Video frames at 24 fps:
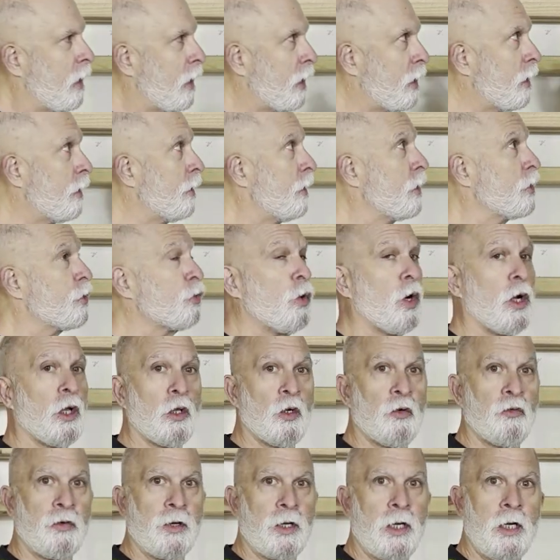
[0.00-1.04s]
And on this wall
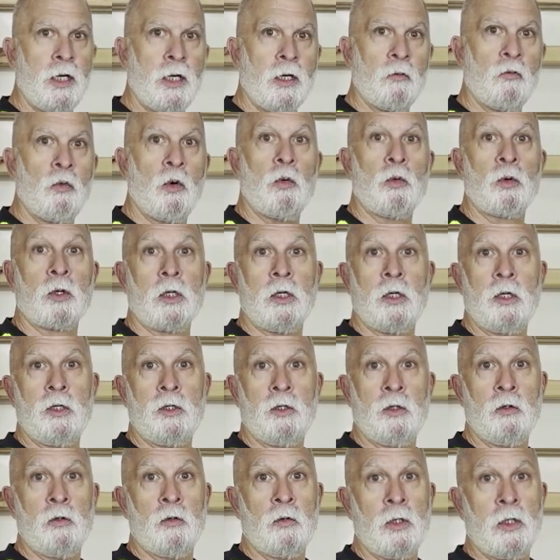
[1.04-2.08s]
over here, what we're going to
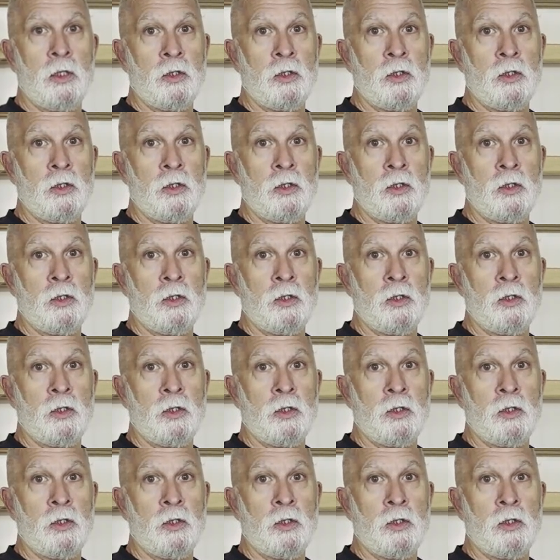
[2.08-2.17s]
do